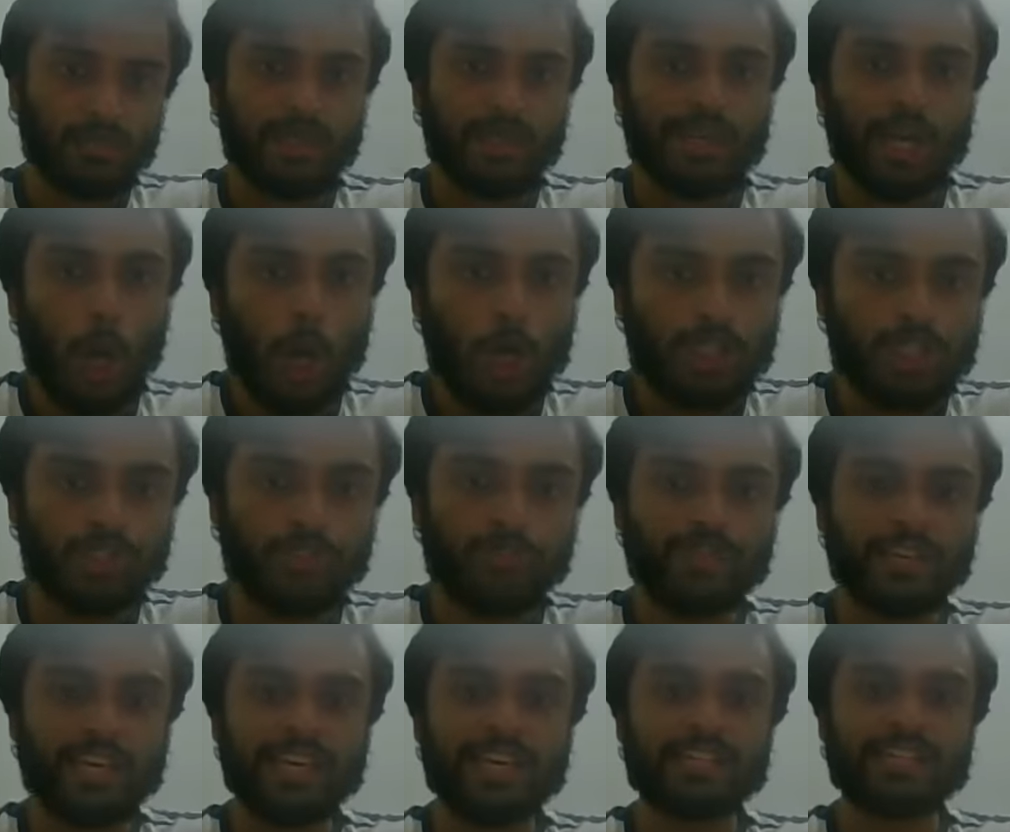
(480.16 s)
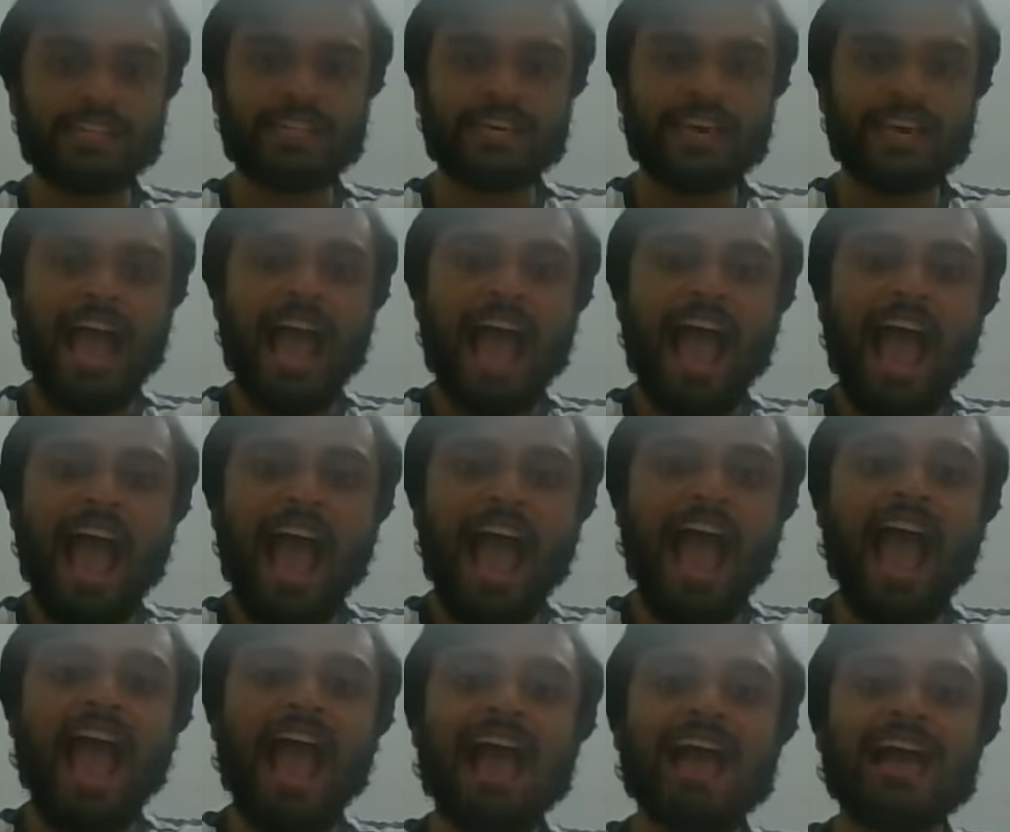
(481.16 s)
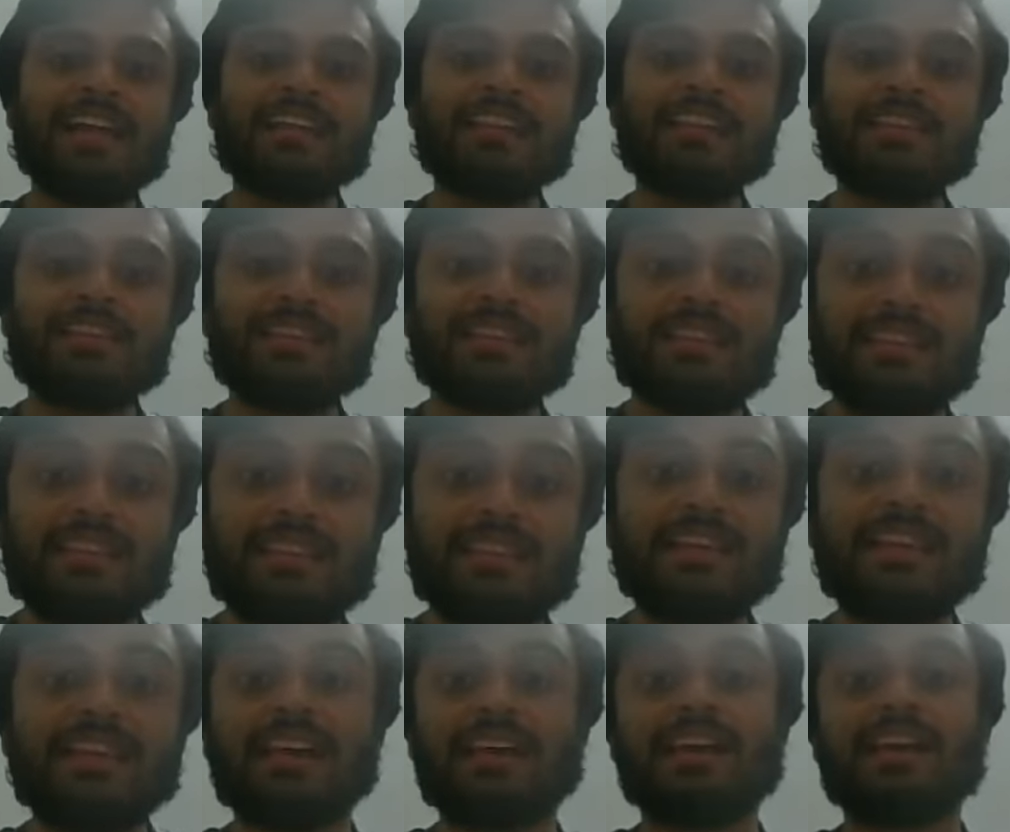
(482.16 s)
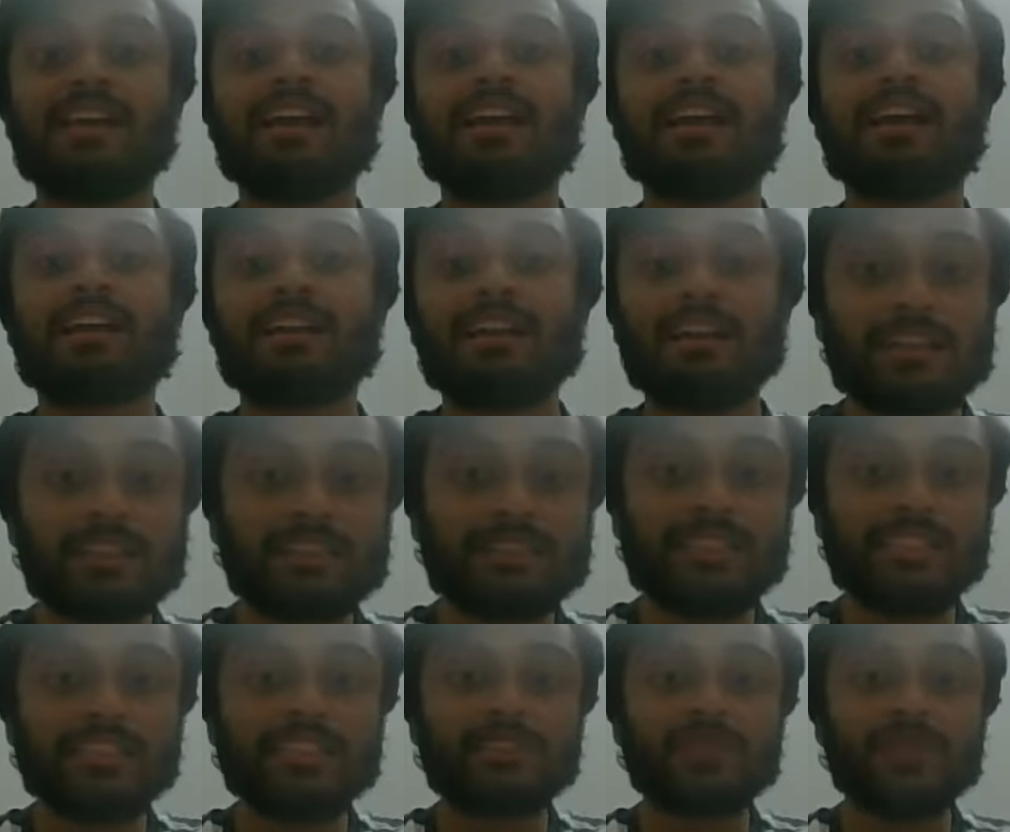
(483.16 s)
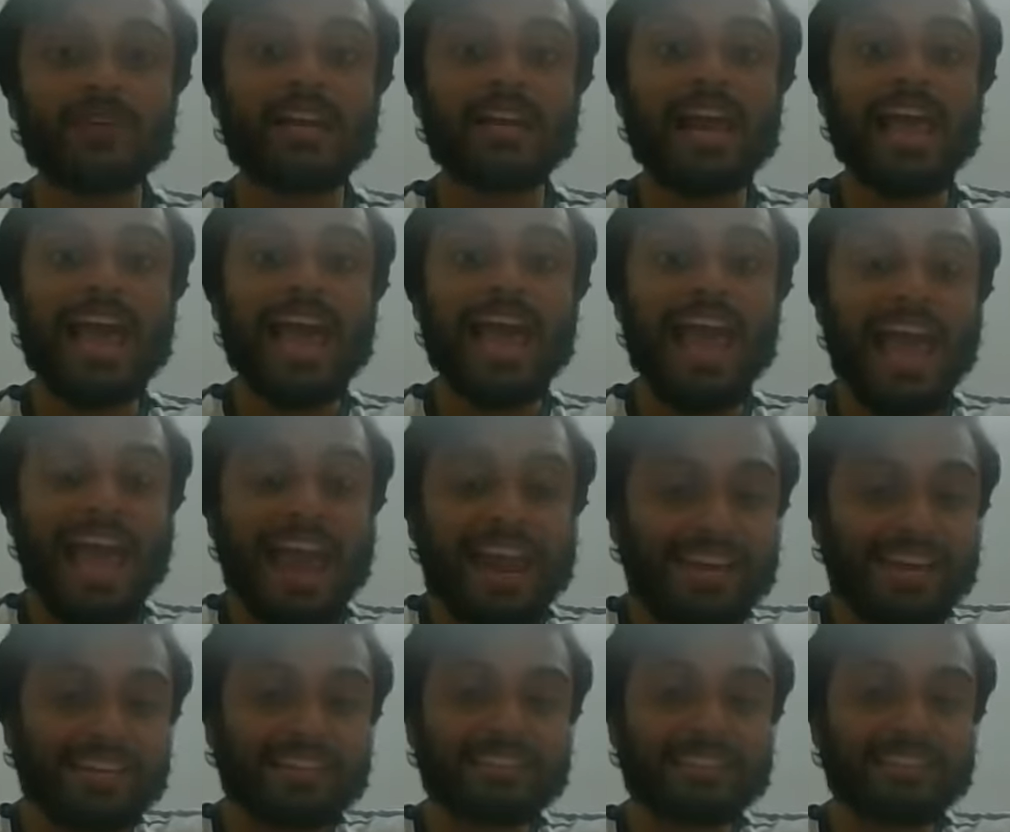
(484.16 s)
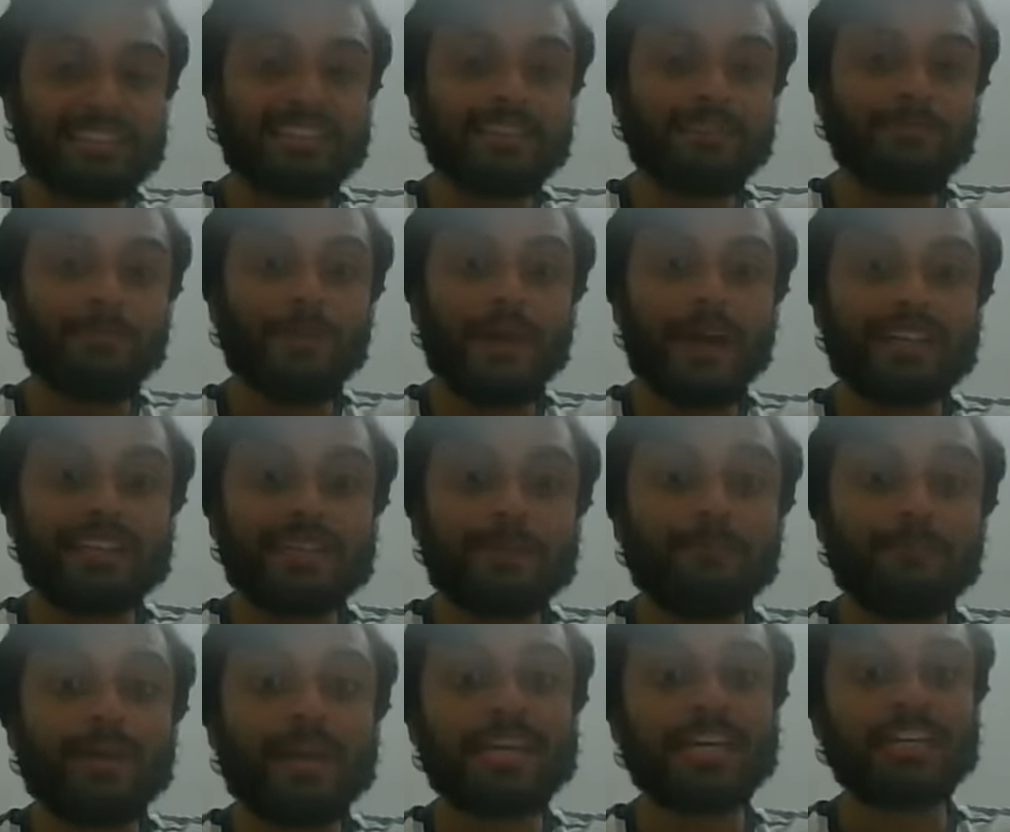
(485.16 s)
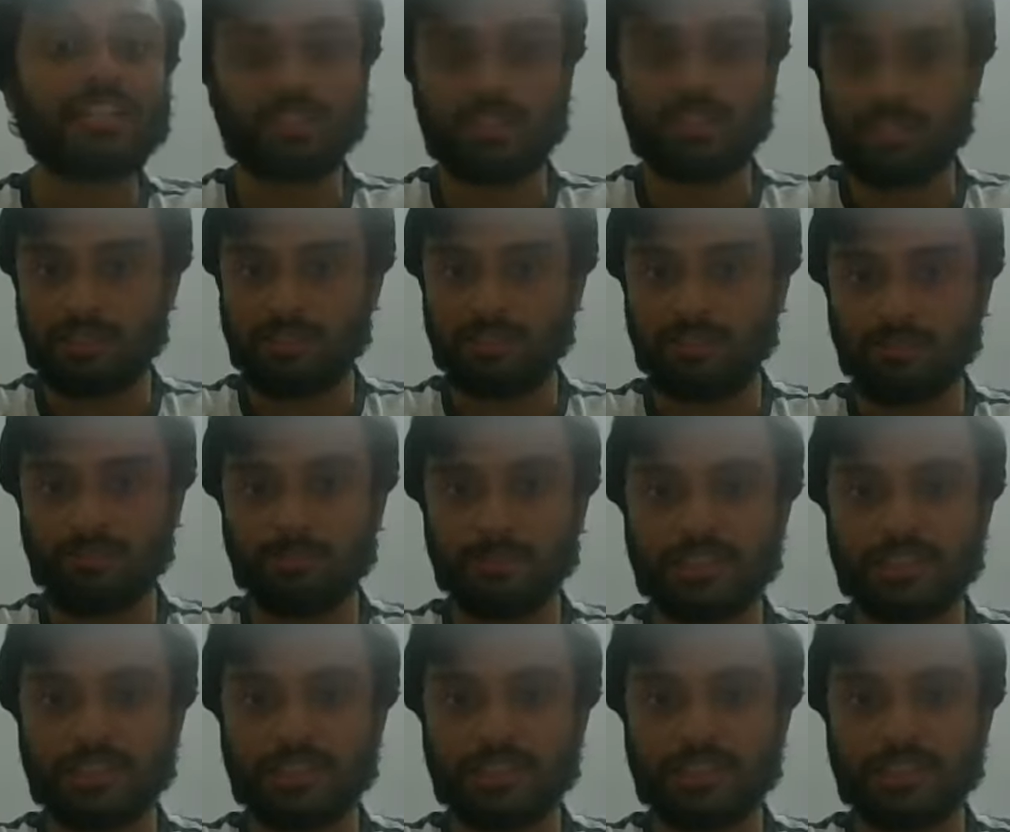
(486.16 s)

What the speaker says: were constituted, and the clergies were elected by the parishioners.